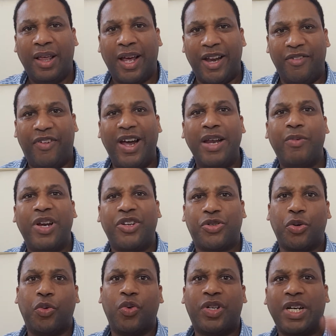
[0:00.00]
And finally, when
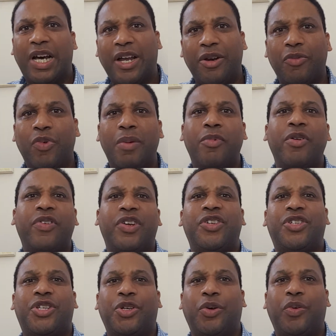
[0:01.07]
it's all done, we move
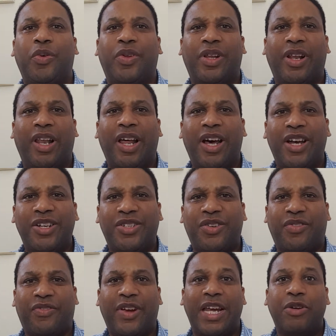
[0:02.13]
into the
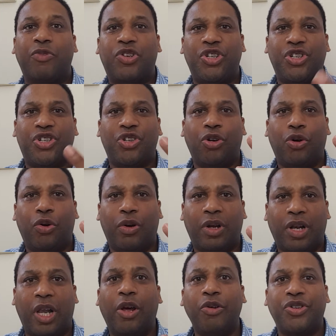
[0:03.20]
last phase, which is your
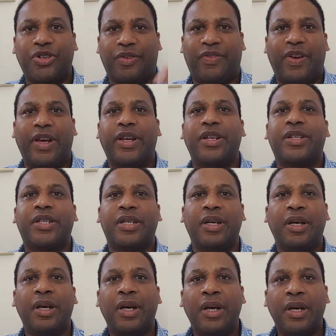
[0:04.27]
closure phase.
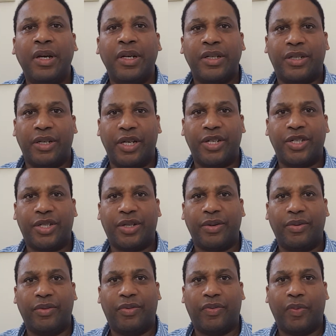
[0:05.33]
So this is
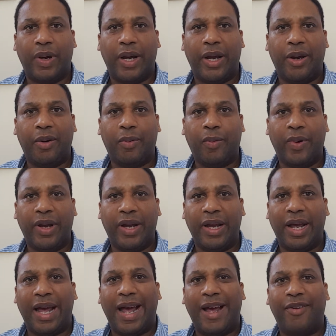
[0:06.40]
kind of where
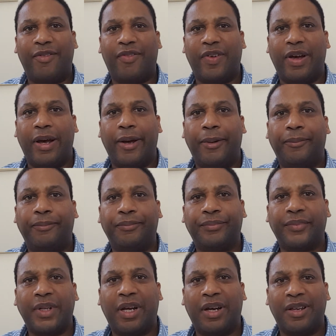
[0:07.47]
we have
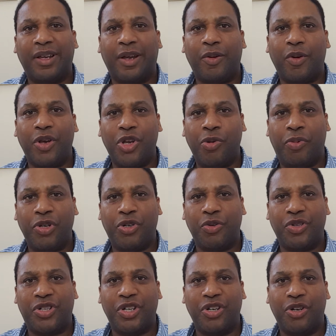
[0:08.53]
you
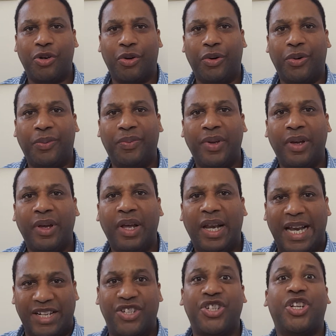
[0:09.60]
producing your
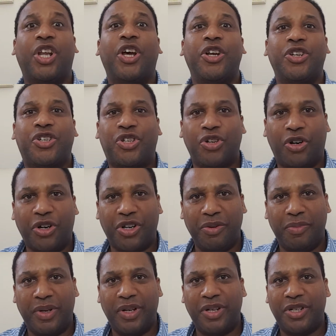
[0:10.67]
lessons learnt
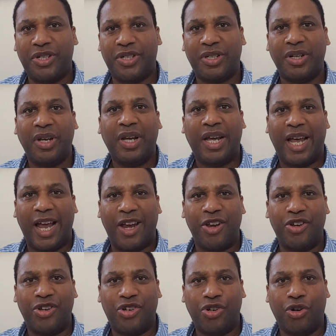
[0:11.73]
document
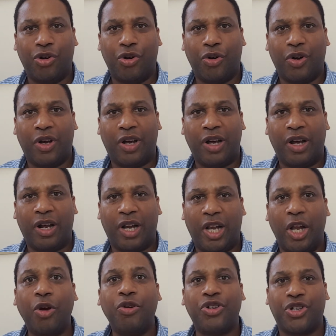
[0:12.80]
and your
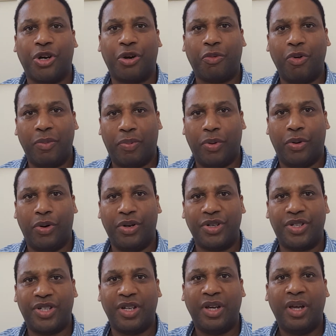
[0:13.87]
closure
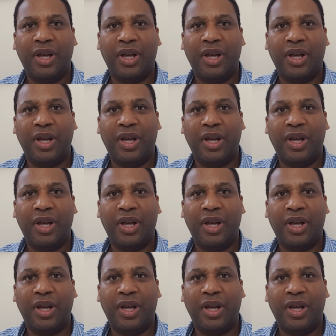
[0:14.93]
report.